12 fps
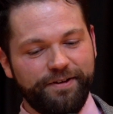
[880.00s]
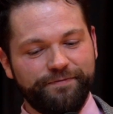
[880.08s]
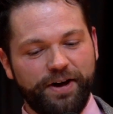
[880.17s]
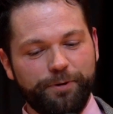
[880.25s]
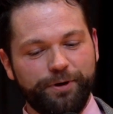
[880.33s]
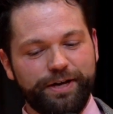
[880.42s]

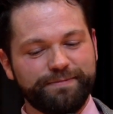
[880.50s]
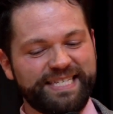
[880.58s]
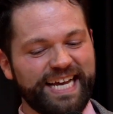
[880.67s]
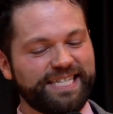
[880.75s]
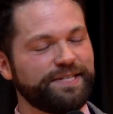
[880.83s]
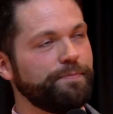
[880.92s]
Vaughan Williams
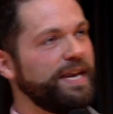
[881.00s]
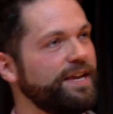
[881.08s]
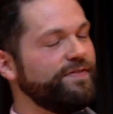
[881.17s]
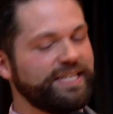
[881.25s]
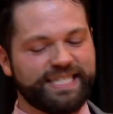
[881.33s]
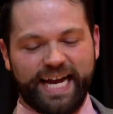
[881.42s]
sets many
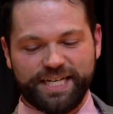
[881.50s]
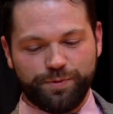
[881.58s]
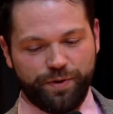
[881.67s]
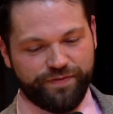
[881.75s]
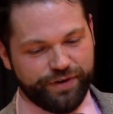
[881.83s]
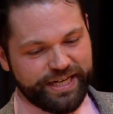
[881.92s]
of these
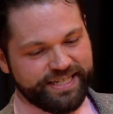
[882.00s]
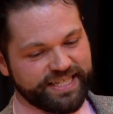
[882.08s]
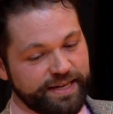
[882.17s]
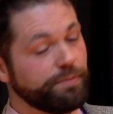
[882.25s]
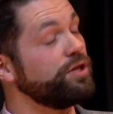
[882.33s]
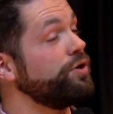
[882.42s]
texts with very
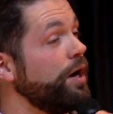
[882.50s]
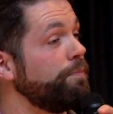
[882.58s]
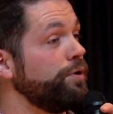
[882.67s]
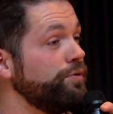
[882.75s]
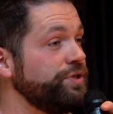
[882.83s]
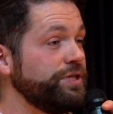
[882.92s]
similar
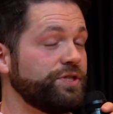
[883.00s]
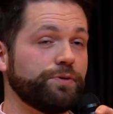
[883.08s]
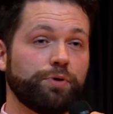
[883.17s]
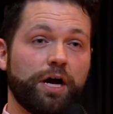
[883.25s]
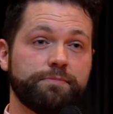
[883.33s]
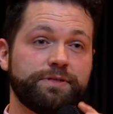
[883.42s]
approaches to
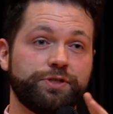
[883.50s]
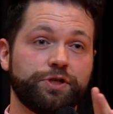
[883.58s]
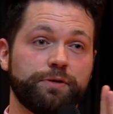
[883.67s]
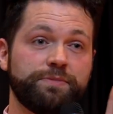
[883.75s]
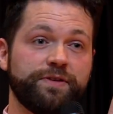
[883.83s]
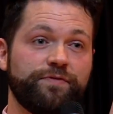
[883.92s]
Brahms in
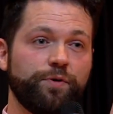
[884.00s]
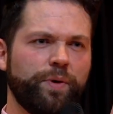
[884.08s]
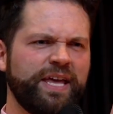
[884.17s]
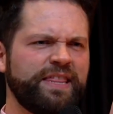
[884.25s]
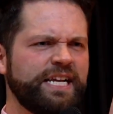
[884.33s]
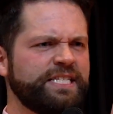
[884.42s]
terms of the
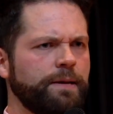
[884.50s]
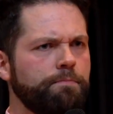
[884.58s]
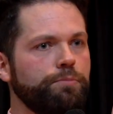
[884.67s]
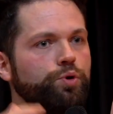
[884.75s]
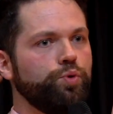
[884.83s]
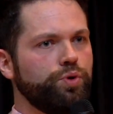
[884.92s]
way that it's a
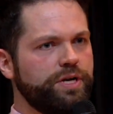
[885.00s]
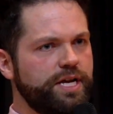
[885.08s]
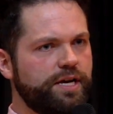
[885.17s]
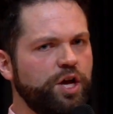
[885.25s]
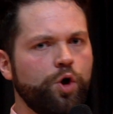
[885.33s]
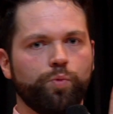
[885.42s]
mood